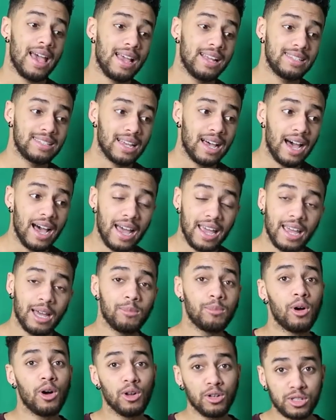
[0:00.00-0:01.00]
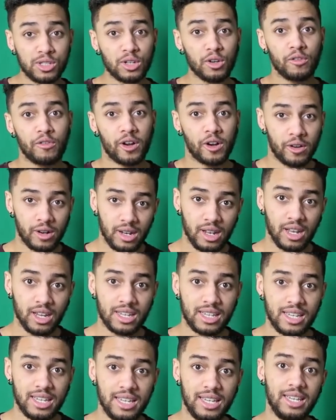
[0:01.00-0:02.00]
And I am also very
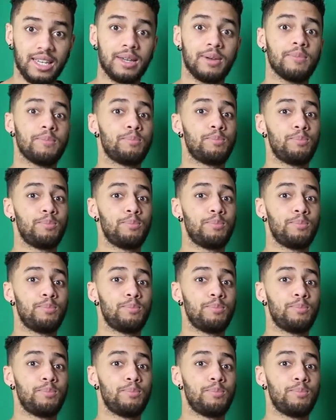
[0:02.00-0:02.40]
lucky